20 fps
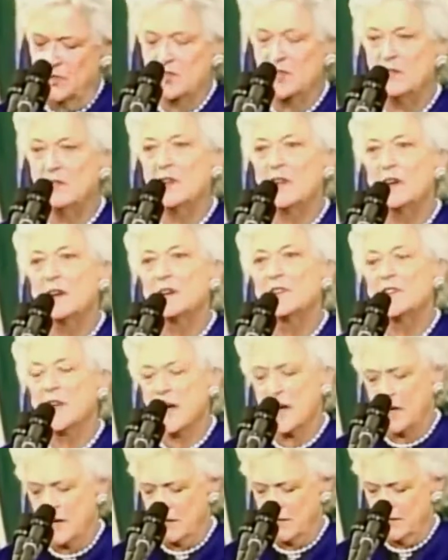too little
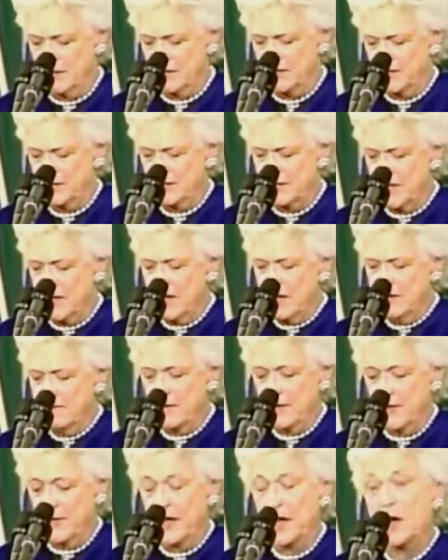tolerance
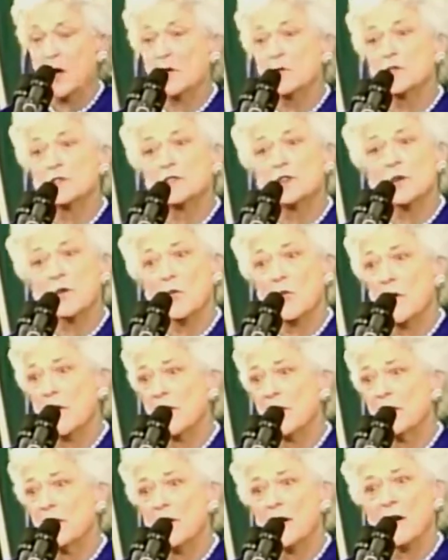for those who
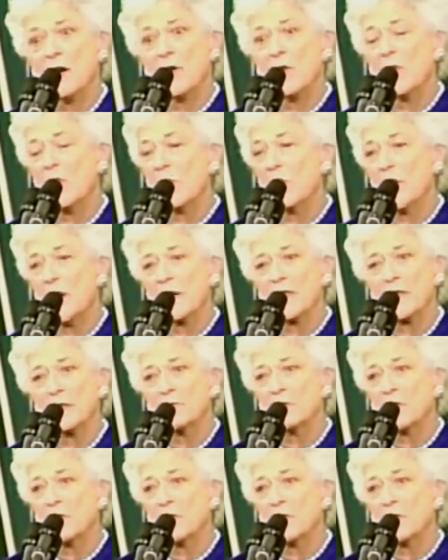want to know where the